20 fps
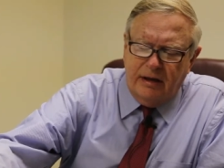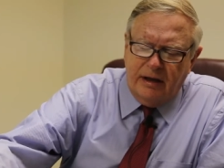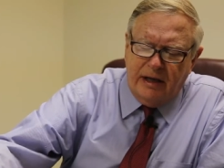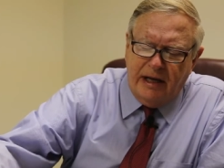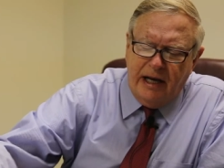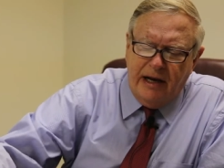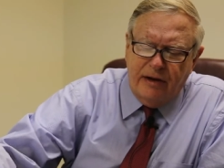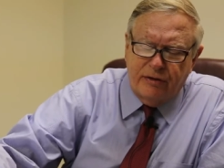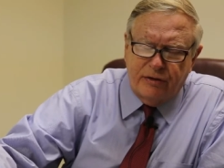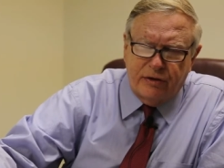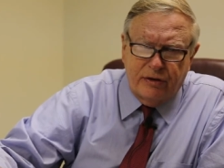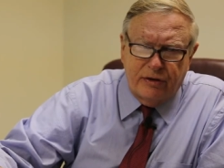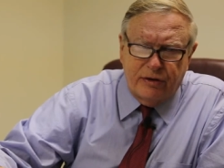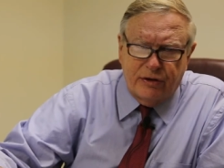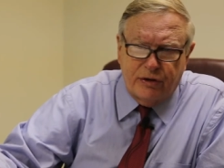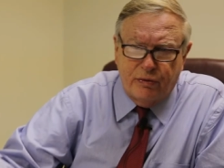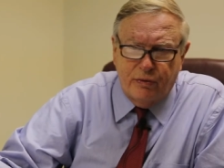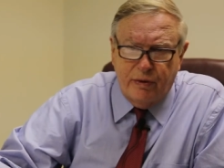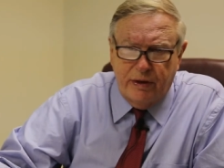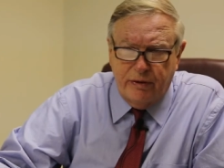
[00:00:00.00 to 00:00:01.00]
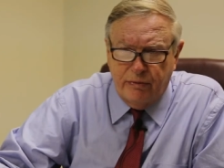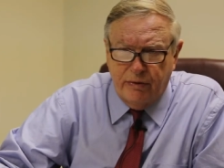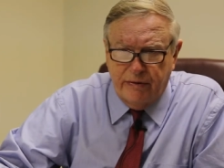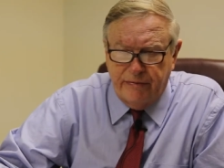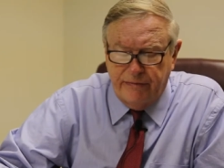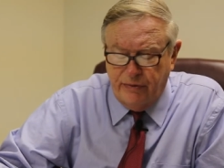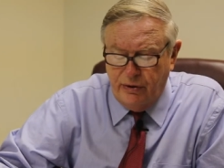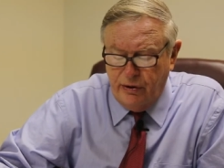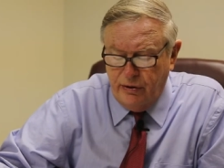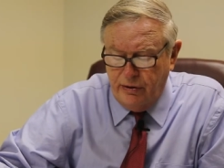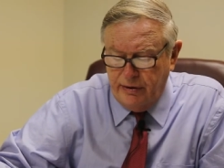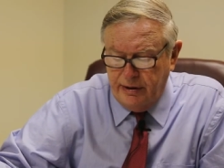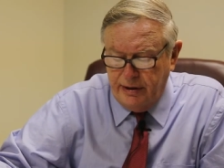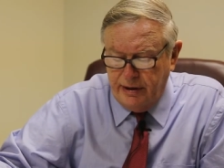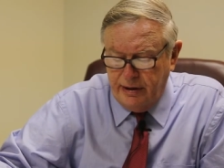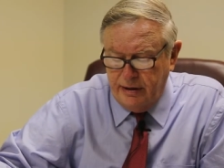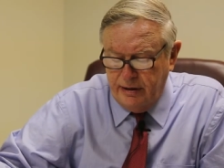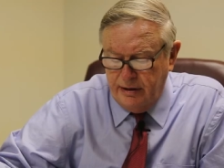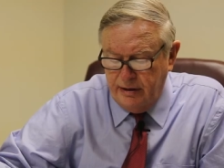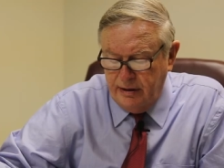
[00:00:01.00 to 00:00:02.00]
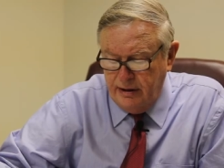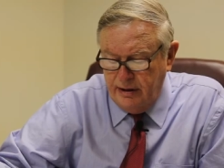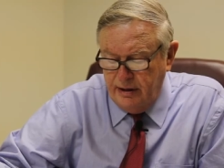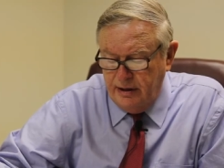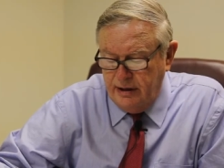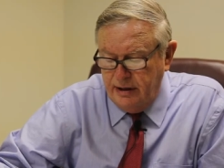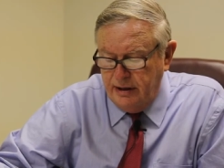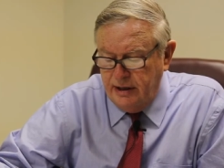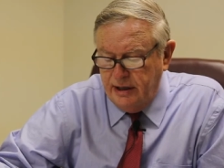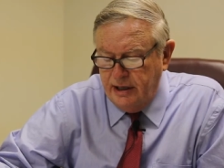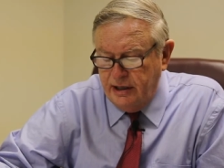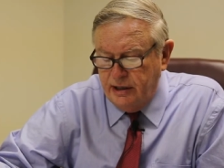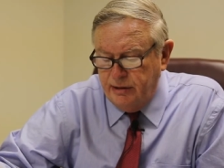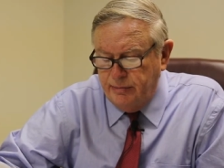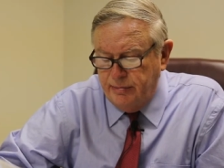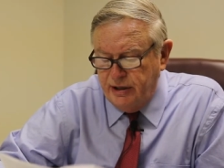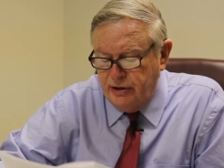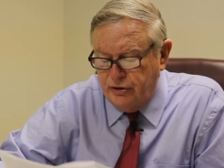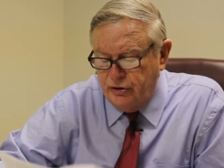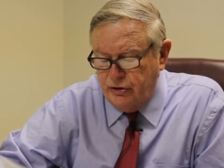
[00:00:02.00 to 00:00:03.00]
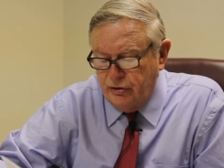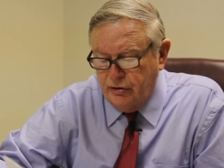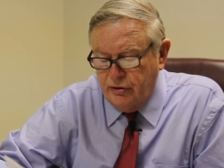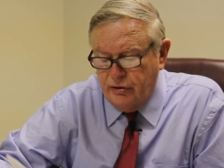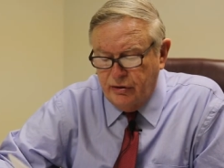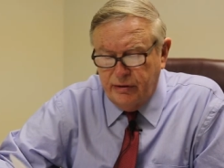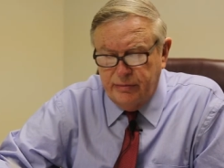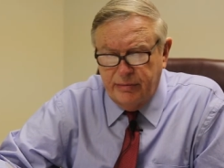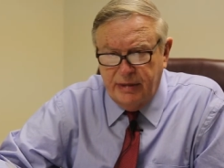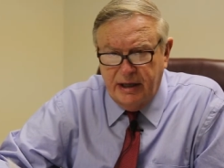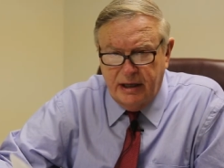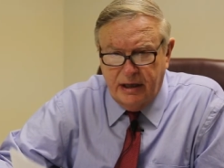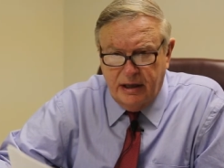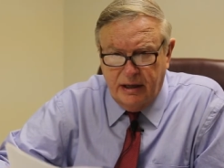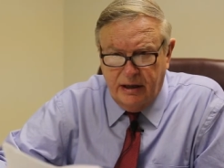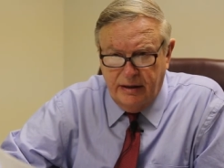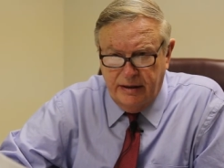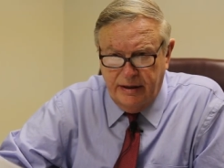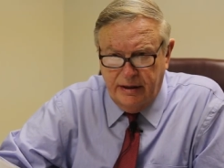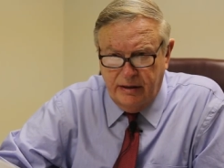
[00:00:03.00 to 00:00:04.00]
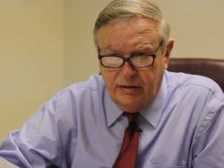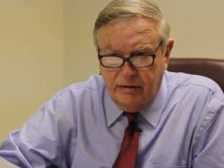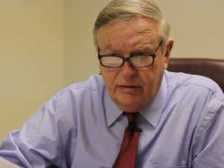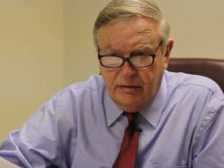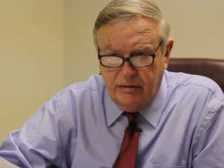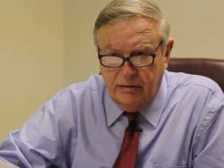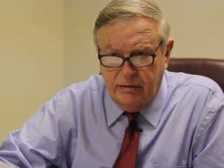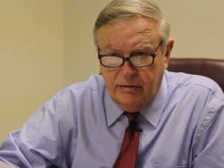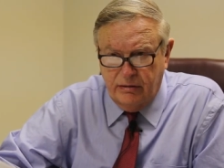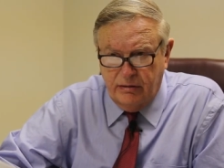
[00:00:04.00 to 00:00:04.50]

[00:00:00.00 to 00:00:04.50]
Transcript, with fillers: counselors, when referring, need to be sure and be clear